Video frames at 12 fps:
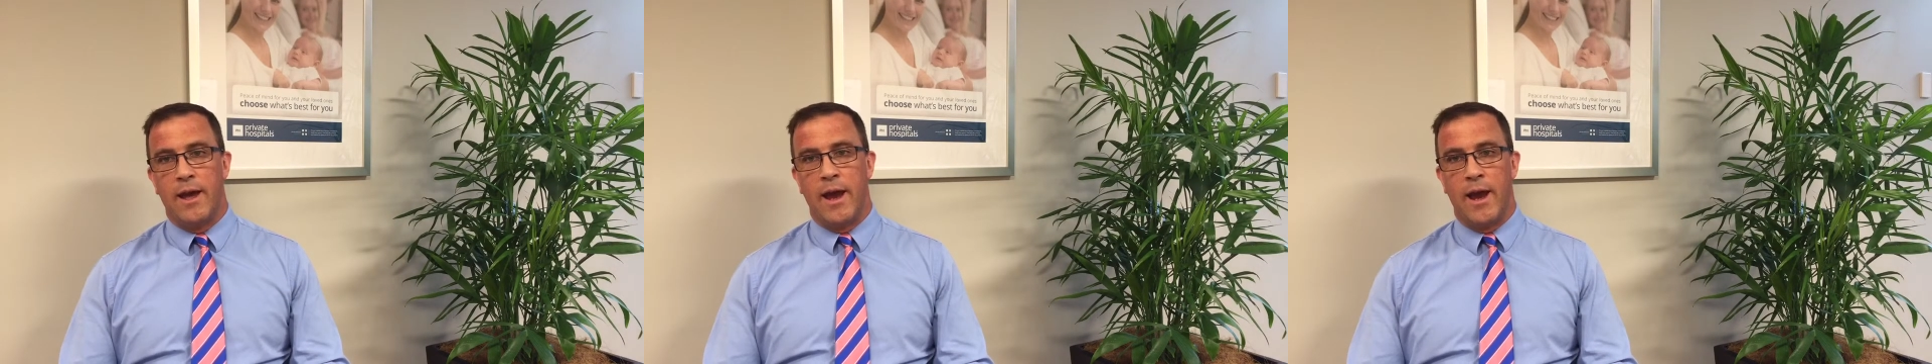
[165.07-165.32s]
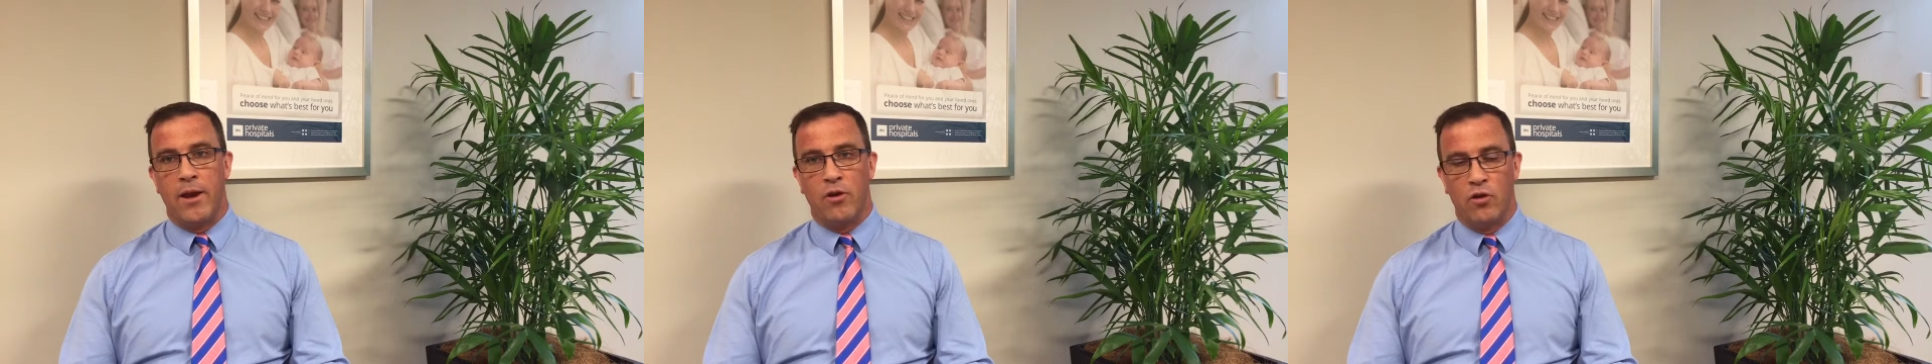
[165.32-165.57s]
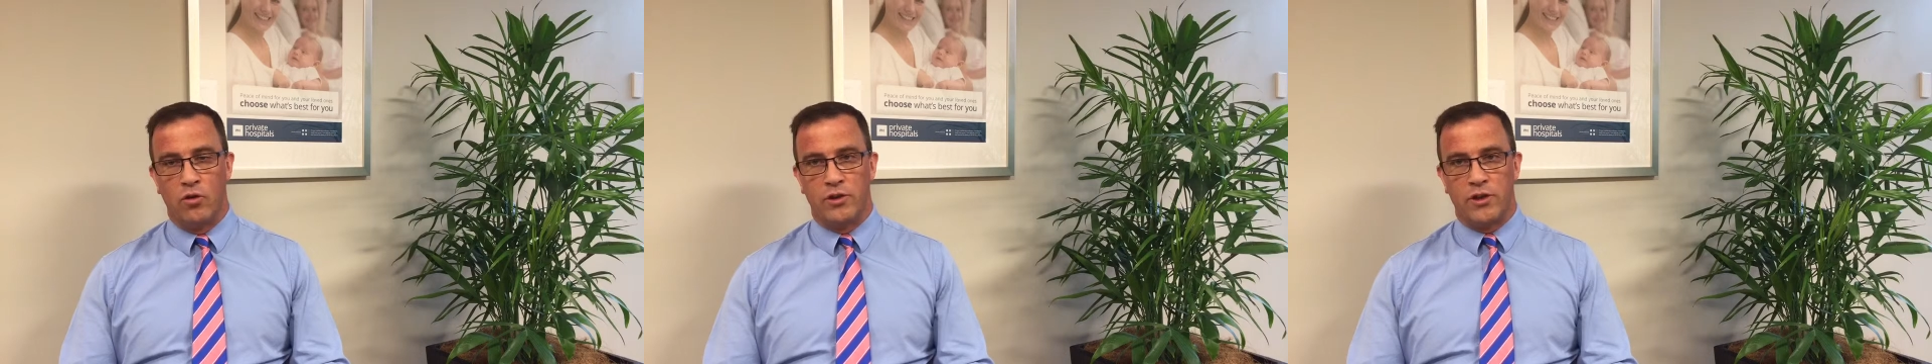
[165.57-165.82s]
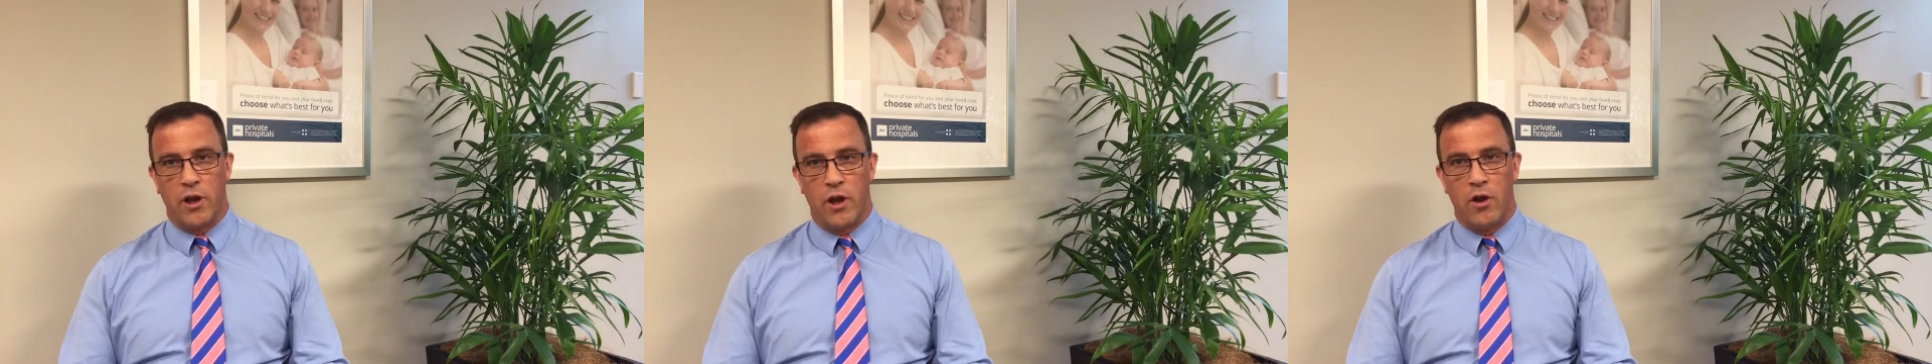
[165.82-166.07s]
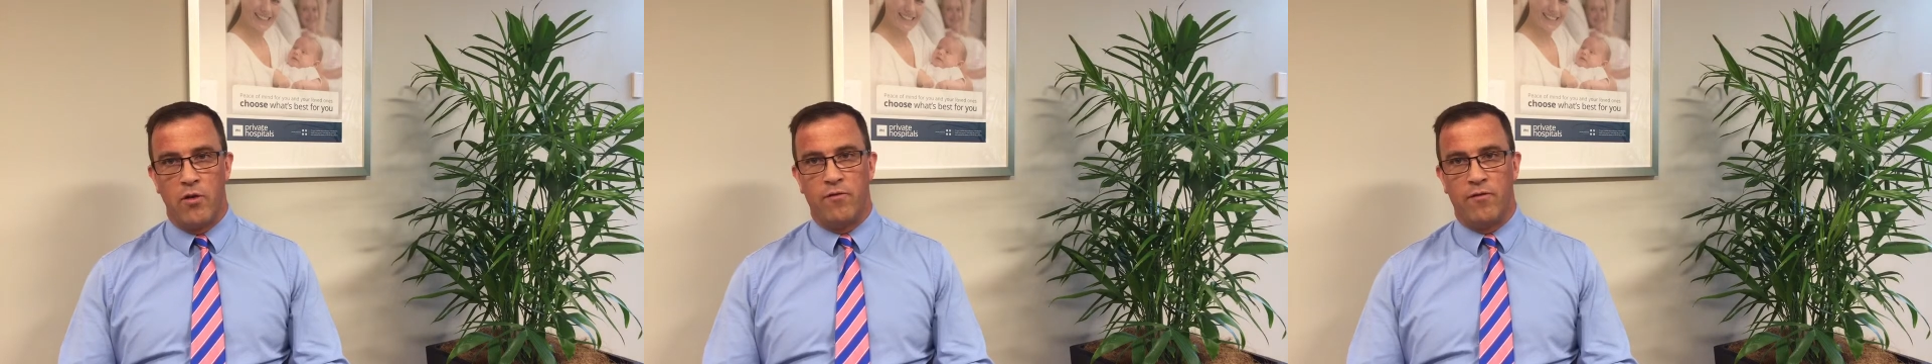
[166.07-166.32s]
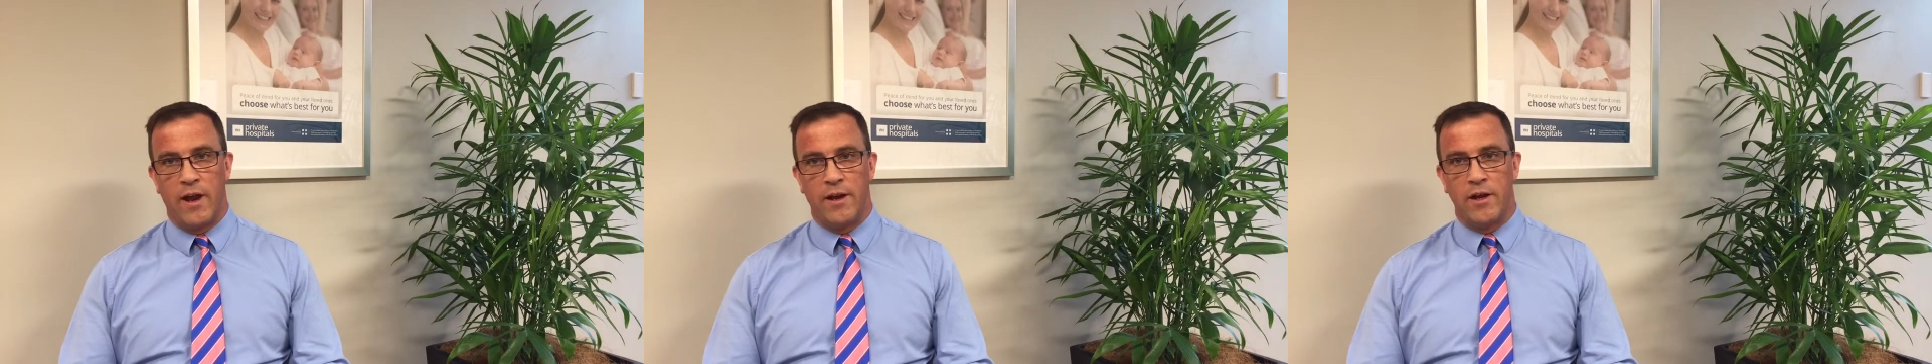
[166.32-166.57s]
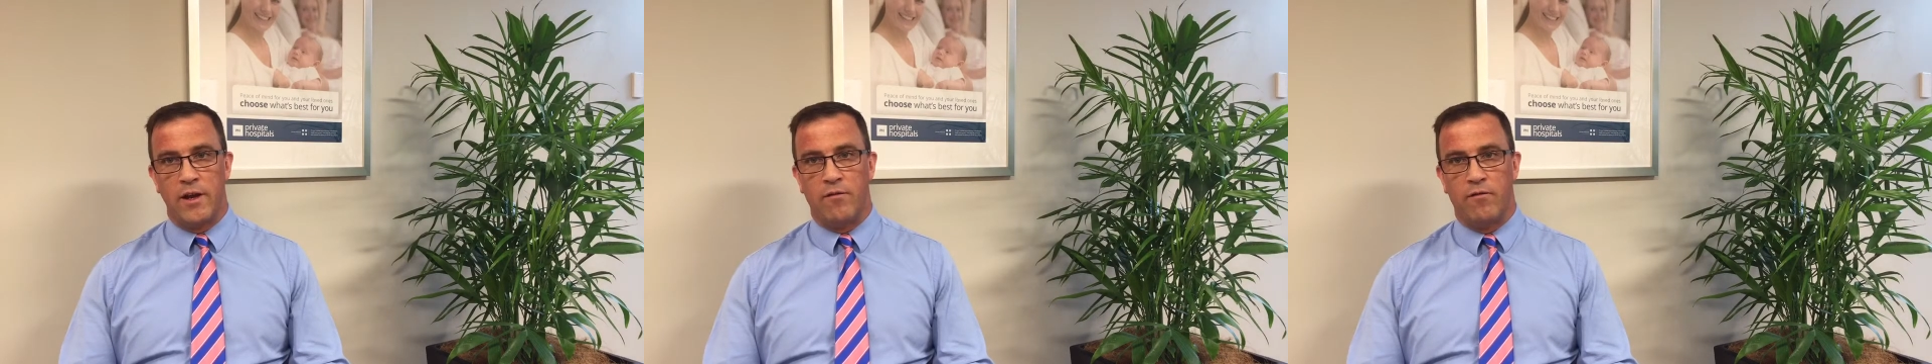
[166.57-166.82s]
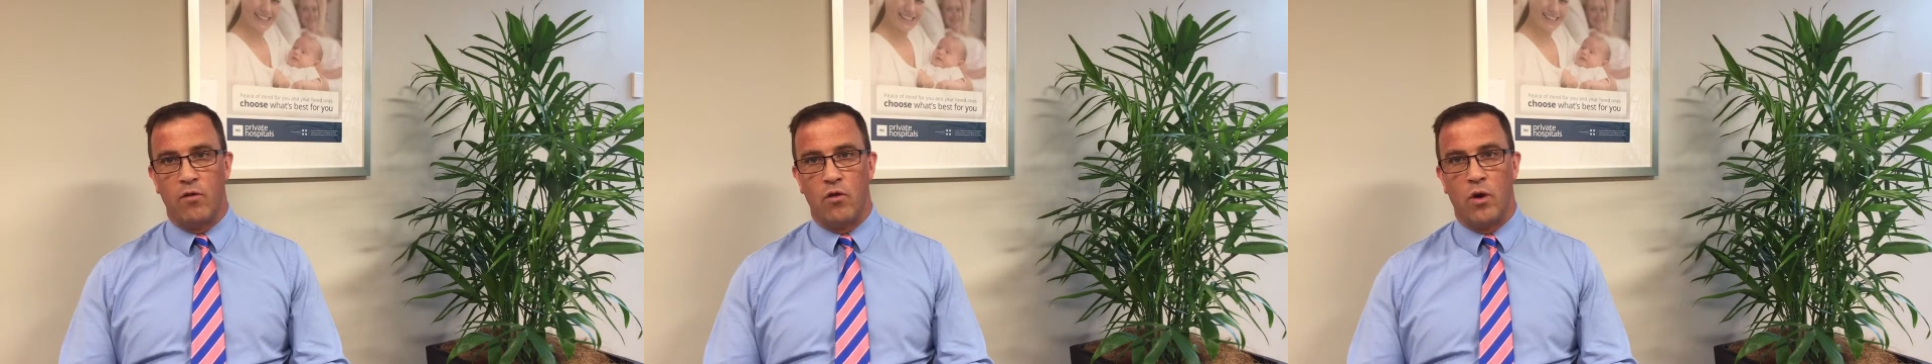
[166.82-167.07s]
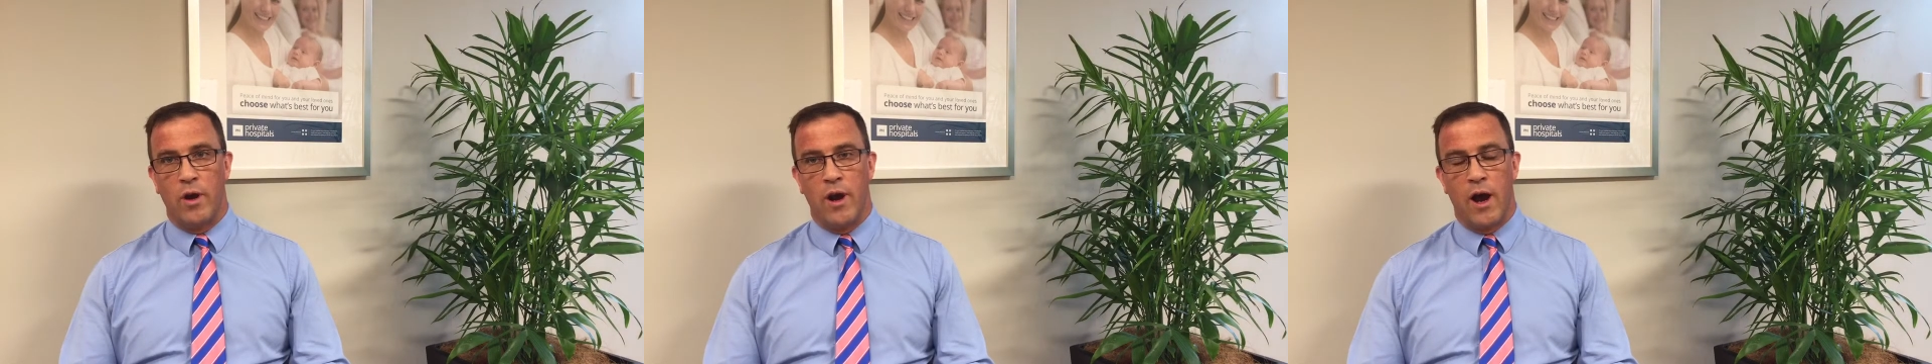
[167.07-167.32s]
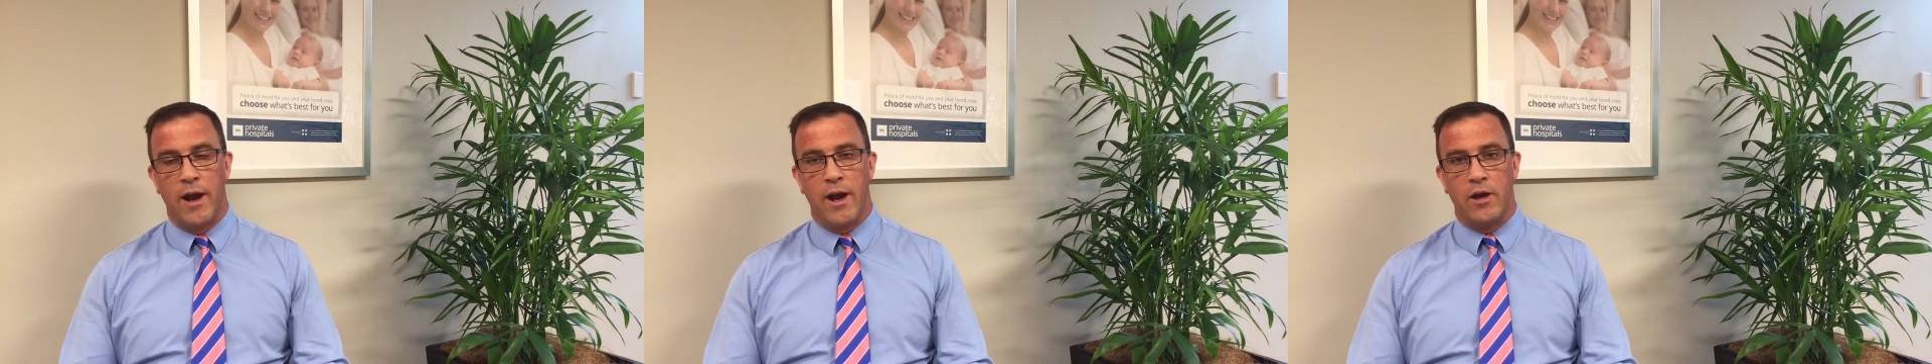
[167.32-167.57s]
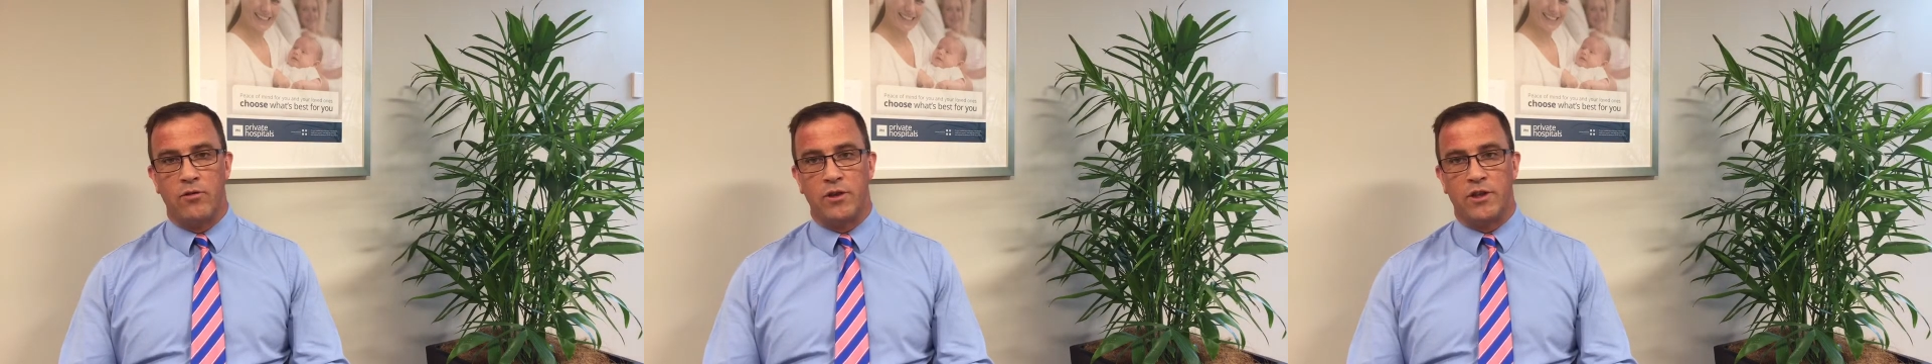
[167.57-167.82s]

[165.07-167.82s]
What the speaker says: and also funding for 900